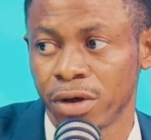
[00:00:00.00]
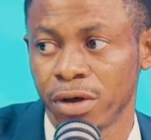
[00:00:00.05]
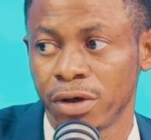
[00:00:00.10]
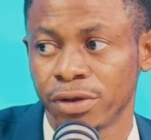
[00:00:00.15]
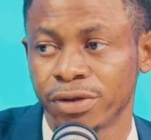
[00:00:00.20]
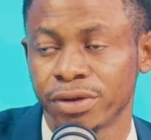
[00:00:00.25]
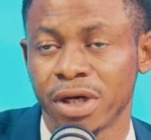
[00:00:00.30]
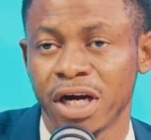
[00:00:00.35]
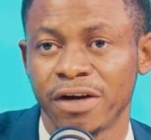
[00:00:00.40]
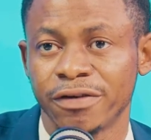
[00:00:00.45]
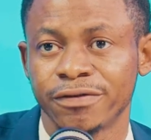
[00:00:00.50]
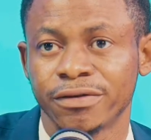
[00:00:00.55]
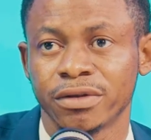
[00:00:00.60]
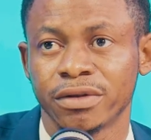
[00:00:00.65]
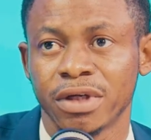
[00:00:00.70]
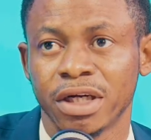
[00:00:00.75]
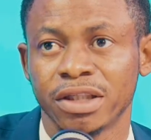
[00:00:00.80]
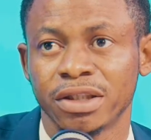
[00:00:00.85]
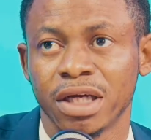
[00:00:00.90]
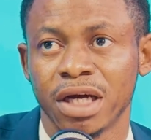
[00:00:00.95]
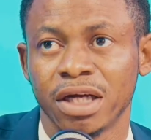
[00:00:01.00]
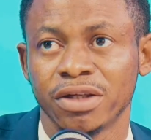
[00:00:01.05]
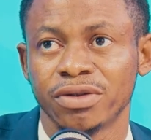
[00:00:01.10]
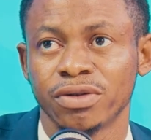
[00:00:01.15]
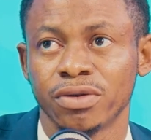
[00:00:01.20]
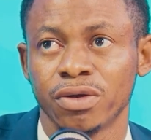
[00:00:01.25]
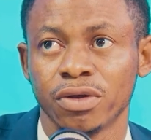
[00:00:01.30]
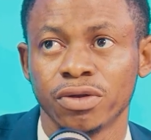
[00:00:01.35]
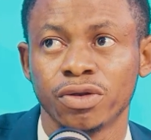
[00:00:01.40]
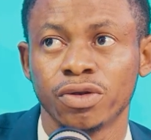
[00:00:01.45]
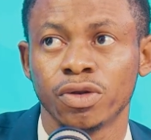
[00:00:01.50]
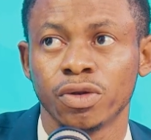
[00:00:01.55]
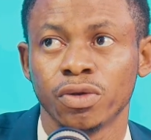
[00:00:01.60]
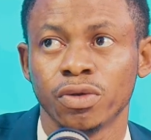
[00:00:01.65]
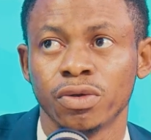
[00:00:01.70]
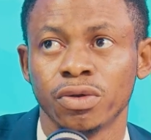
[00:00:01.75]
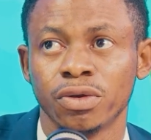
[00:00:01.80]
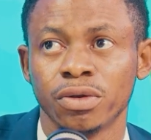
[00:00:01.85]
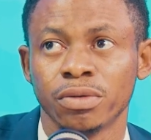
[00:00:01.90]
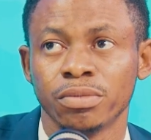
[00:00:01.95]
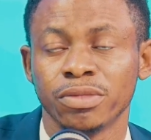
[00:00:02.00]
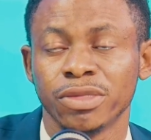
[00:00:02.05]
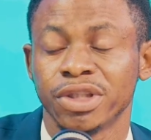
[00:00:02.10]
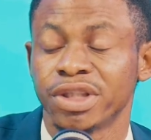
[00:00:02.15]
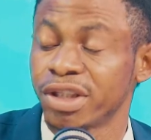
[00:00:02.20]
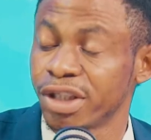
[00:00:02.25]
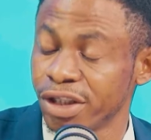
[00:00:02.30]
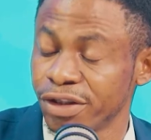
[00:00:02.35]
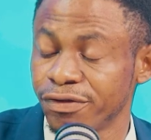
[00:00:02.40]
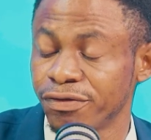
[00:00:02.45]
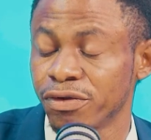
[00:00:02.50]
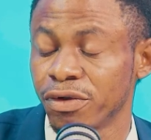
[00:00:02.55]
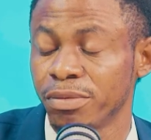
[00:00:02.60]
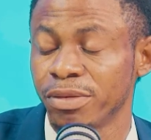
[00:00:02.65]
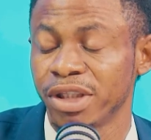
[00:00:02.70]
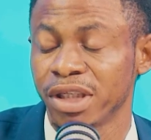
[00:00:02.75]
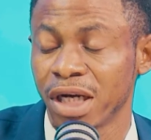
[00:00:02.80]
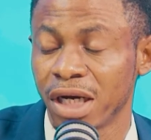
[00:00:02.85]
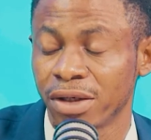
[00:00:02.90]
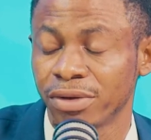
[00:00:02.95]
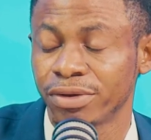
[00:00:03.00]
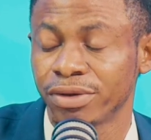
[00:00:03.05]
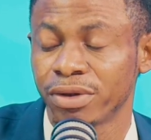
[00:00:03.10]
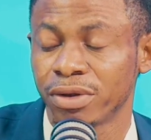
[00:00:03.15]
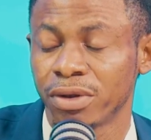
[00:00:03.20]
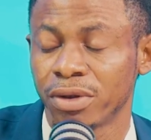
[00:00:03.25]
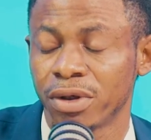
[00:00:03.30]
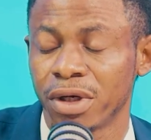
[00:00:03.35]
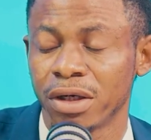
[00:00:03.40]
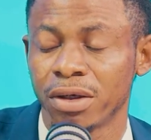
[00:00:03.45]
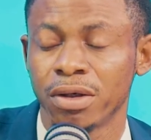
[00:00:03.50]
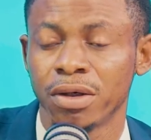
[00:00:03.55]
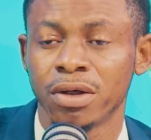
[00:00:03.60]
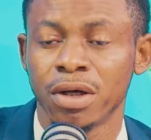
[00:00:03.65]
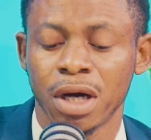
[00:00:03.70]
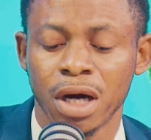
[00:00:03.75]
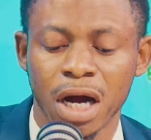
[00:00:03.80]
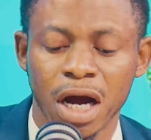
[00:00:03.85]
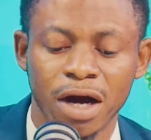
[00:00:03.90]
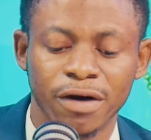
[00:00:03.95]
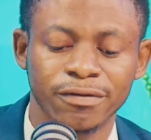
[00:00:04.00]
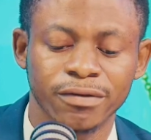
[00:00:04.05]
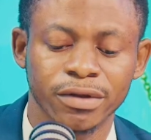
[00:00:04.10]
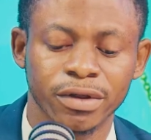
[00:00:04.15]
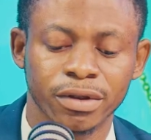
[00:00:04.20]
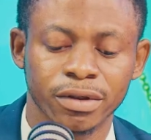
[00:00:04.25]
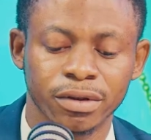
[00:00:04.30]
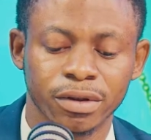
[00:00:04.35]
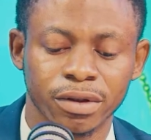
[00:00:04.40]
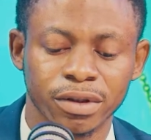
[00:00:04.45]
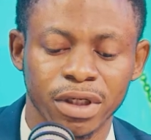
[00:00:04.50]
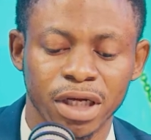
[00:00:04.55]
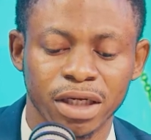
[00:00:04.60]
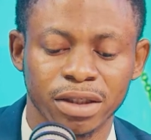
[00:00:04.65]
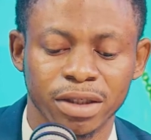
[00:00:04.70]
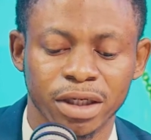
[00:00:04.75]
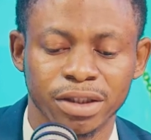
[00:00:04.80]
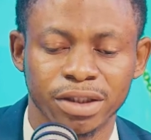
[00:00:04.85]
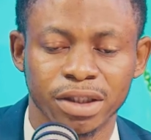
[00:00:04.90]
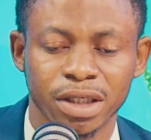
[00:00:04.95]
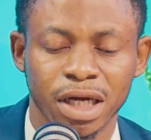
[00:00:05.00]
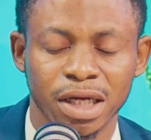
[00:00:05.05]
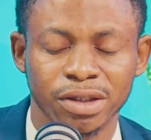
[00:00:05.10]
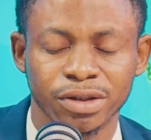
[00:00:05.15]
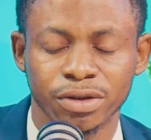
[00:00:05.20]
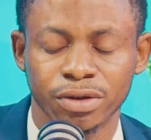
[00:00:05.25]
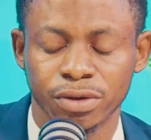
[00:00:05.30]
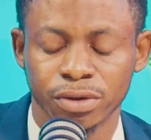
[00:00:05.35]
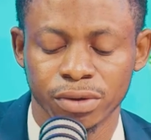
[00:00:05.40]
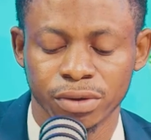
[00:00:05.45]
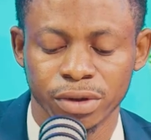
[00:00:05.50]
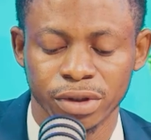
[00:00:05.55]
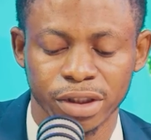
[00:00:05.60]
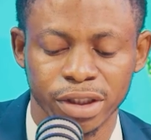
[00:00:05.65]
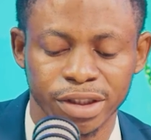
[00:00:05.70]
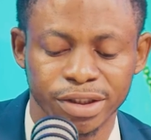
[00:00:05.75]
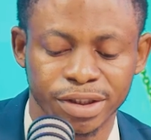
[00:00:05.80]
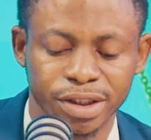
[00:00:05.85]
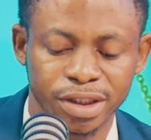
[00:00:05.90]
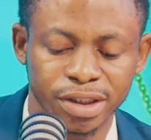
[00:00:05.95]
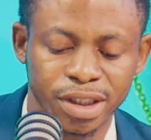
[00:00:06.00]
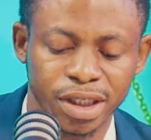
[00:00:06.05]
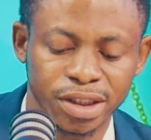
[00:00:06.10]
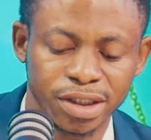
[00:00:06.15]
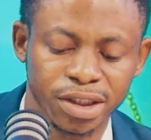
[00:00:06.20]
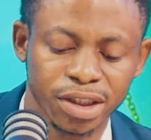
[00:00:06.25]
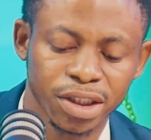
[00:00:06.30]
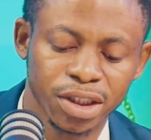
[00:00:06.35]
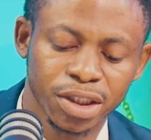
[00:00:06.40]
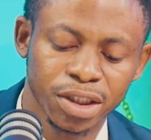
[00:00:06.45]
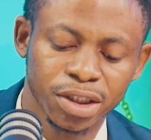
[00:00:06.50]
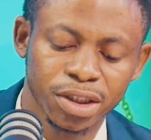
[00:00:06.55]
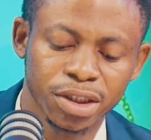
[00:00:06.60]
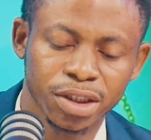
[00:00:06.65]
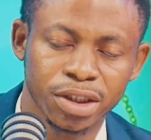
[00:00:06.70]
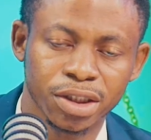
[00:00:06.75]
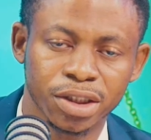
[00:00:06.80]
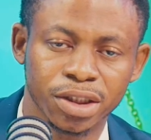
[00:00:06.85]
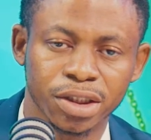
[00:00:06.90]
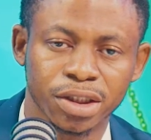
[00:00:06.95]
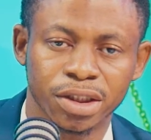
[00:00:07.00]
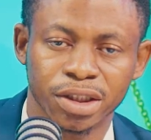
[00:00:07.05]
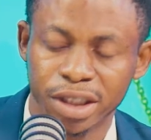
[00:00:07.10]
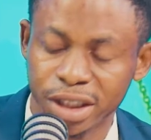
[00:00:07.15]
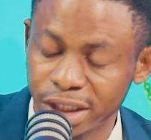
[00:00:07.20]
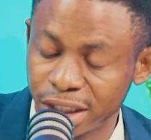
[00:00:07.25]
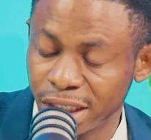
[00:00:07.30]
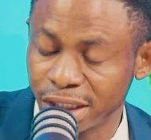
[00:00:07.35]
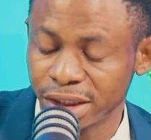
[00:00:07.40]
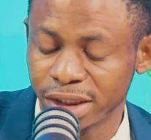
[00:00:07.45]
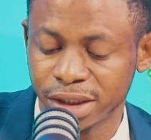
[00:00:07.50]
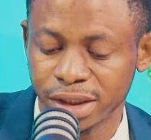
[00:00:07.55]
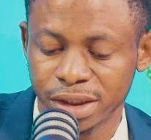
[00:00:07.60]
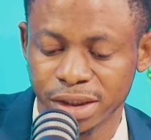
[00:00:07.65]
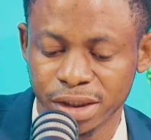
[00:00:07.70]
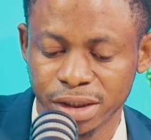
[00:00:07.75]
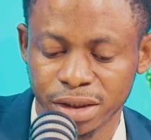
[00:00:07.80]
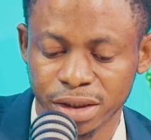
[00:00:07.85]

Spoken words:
Also have right as not to be chased from the house or have other right as to the extent that the tenant,